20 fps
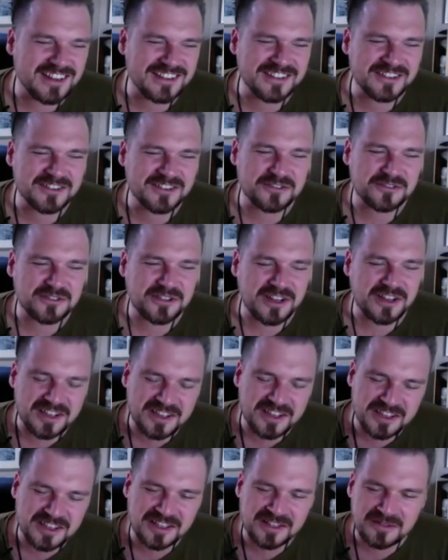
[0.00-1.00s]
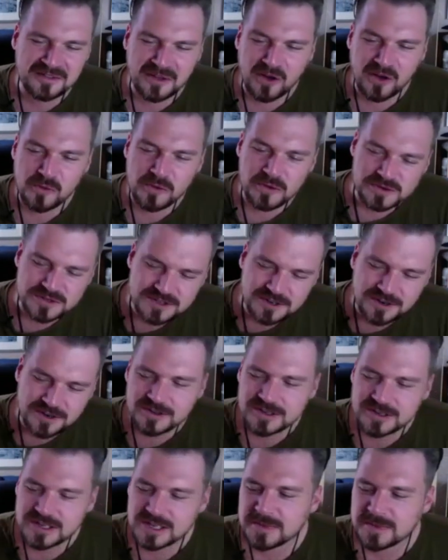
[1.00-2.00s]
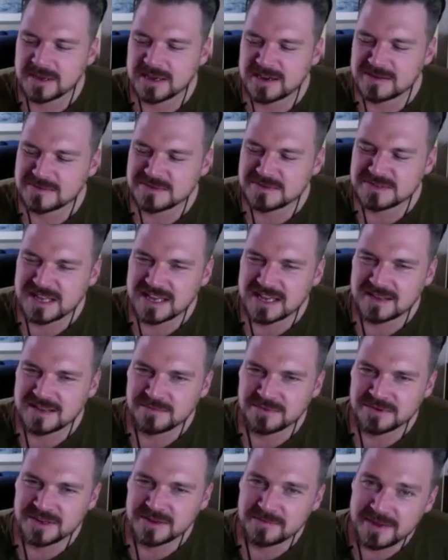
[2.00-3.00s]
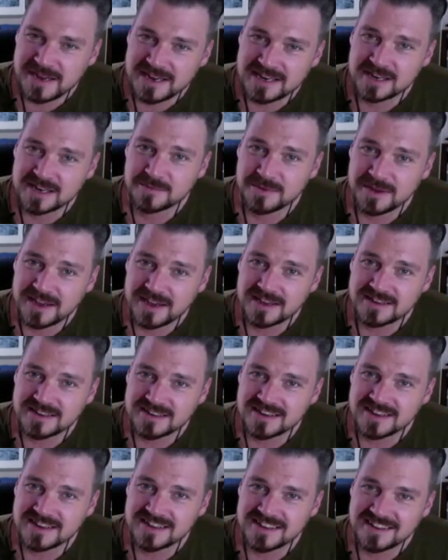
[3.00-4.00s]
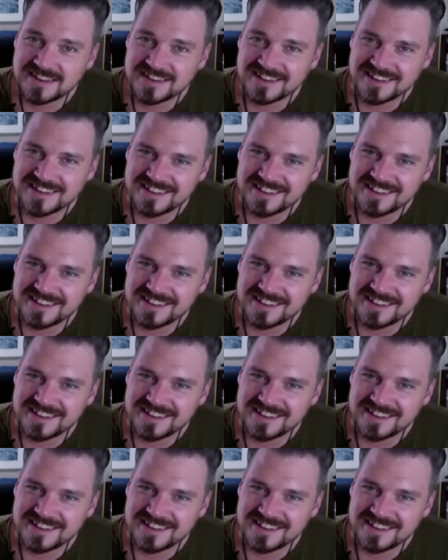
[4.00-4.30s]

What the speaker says: Like almost calling me out was like, "But it made it better, didn't it?"